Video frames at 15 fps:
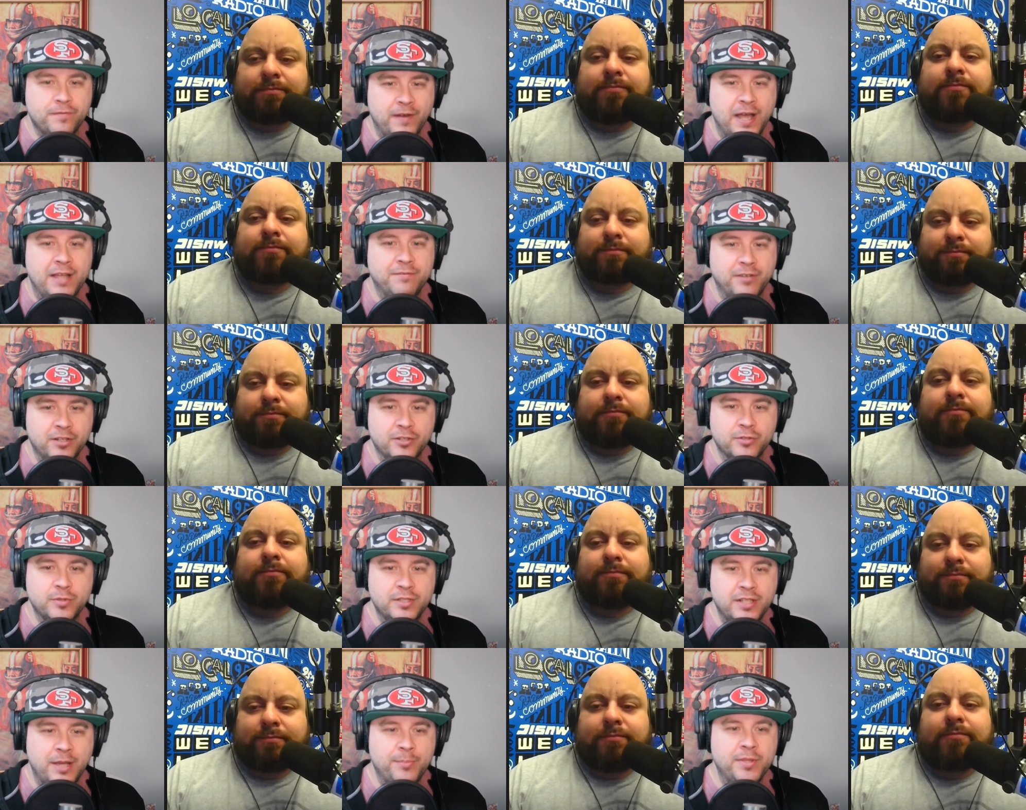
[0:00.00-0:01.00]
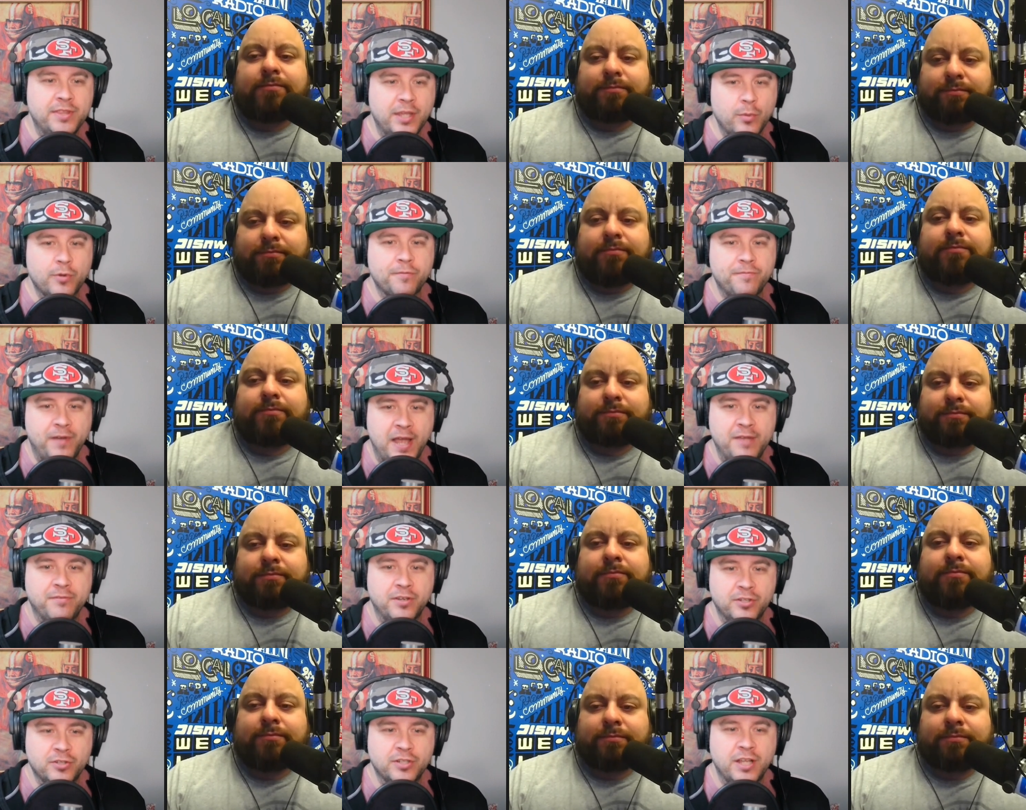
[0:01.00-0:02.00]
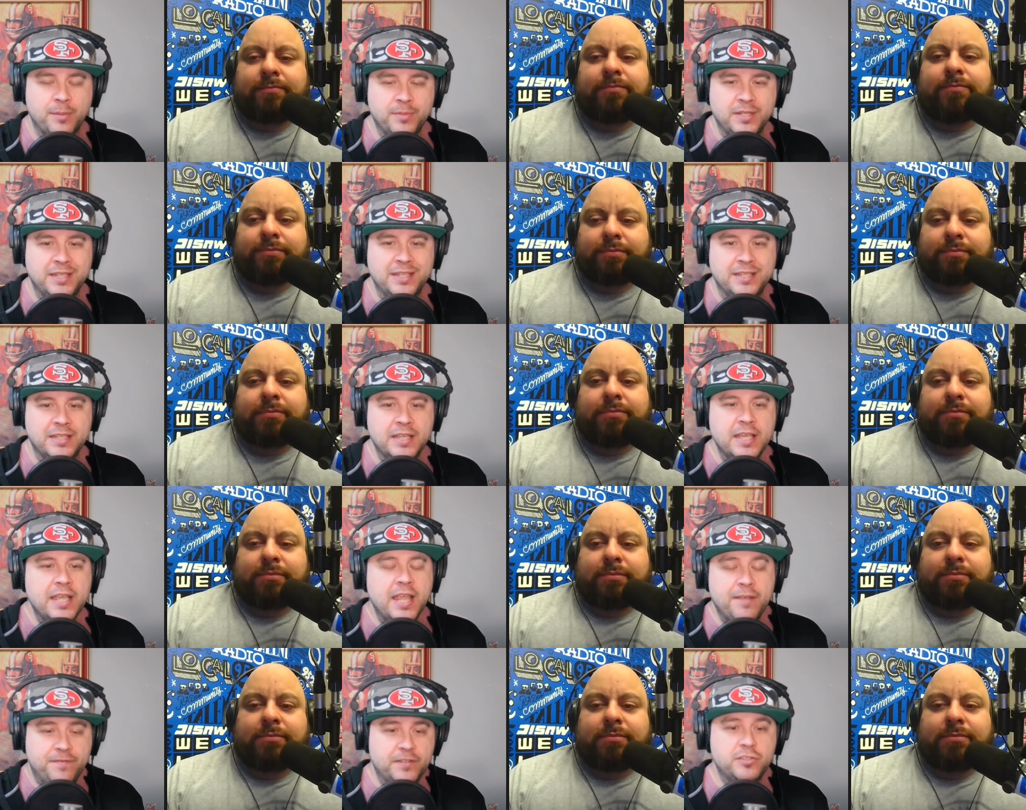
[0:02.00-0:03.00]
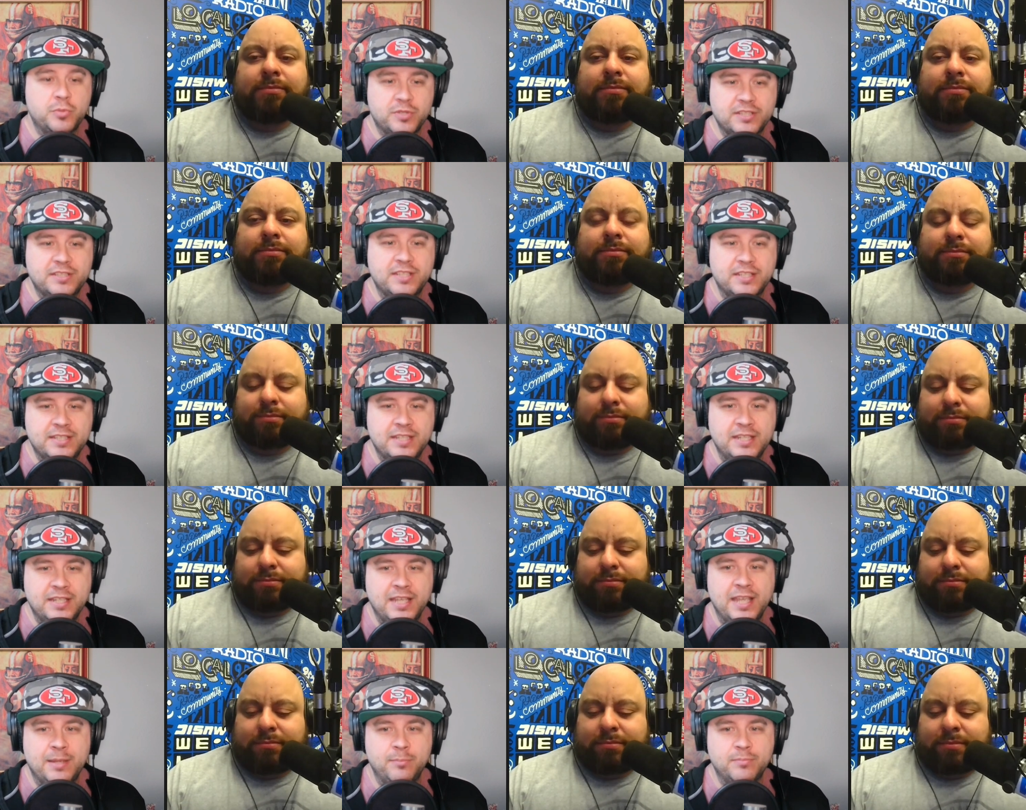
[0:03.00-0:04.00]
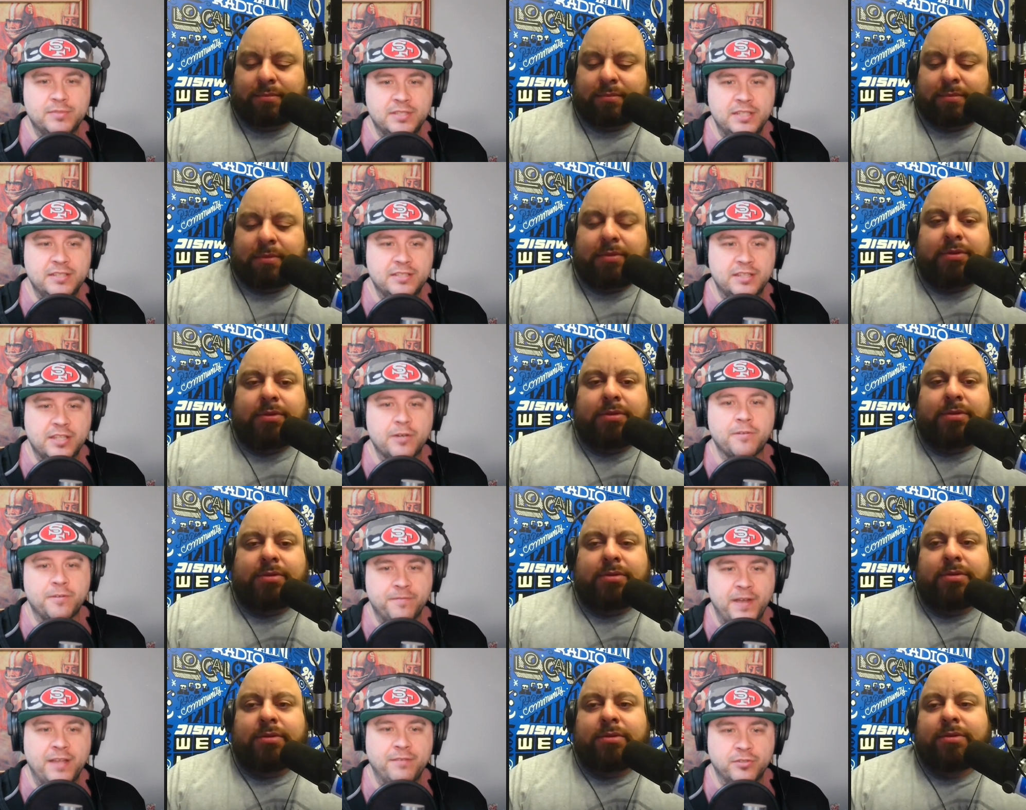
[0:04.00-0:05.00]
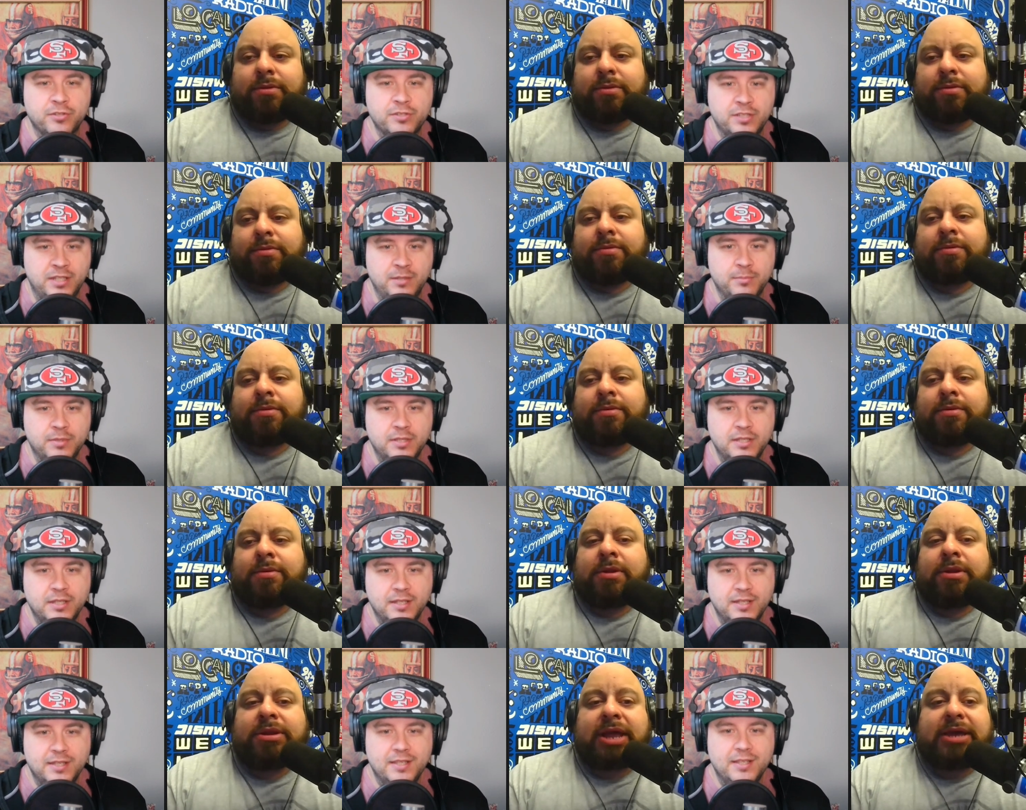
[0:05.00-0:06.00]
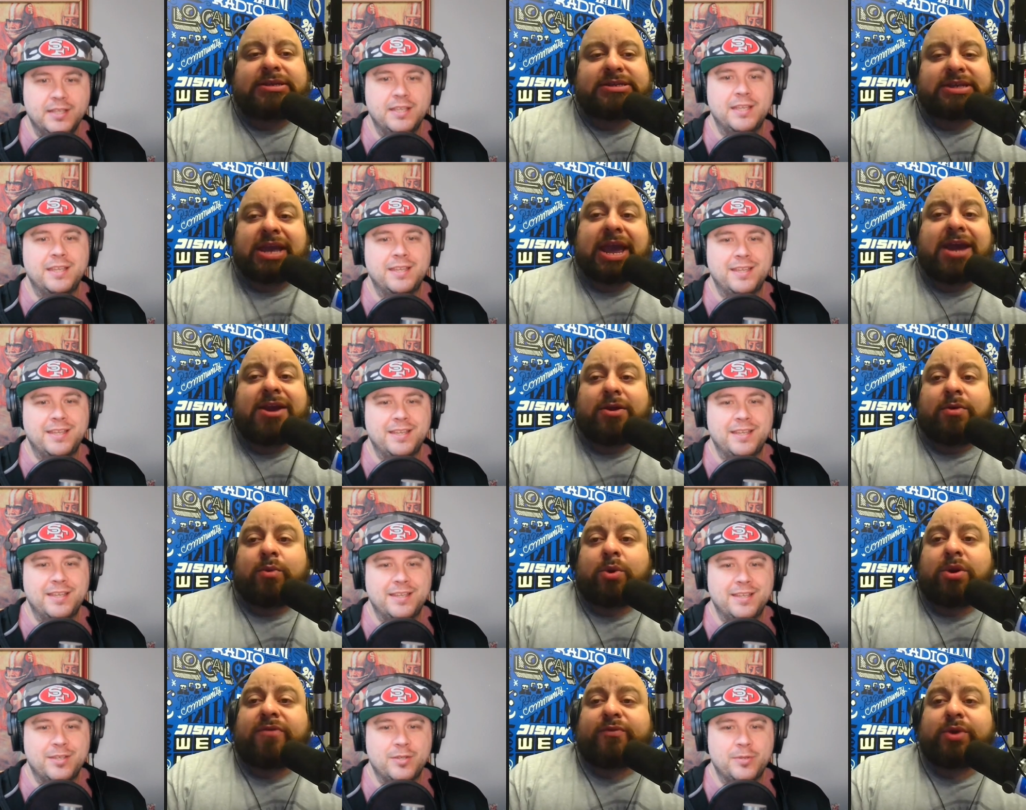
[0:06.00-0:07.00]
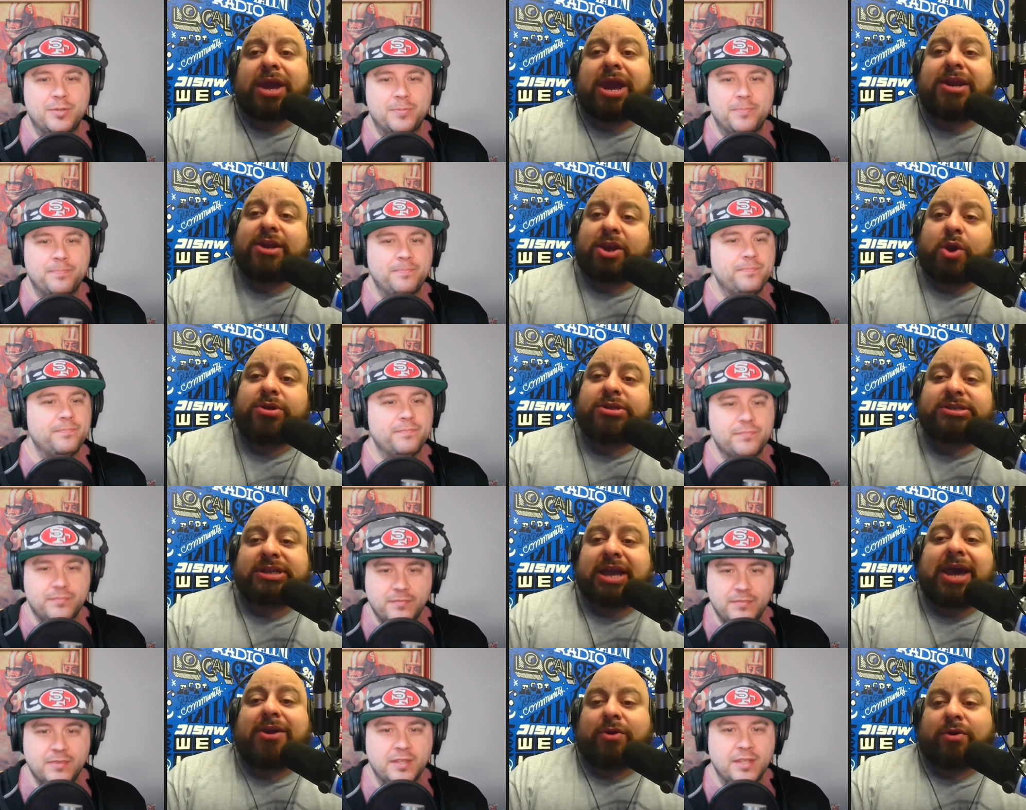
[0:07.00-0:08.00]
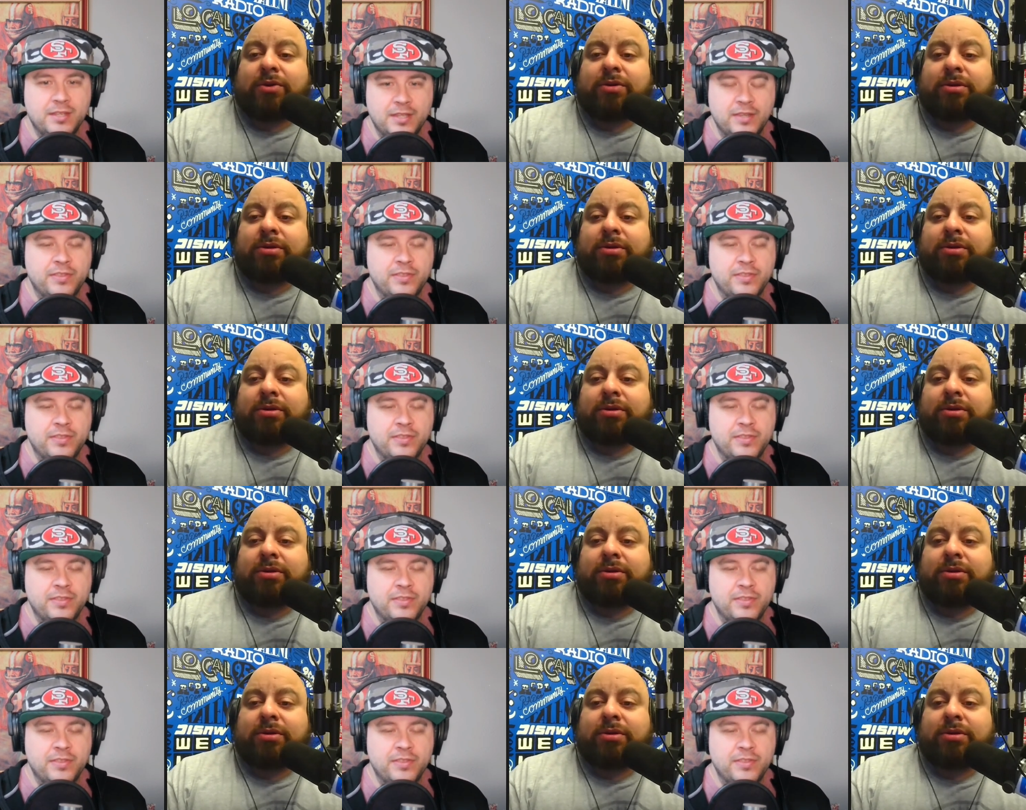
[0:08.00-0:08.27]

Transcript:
Speaker 1: five hundred. I mean, they were five hundred coming in. If this was a sixteen game season, they're a five hundred team.
Speaker 2: Like Seattle. What if we had to go to Seattle?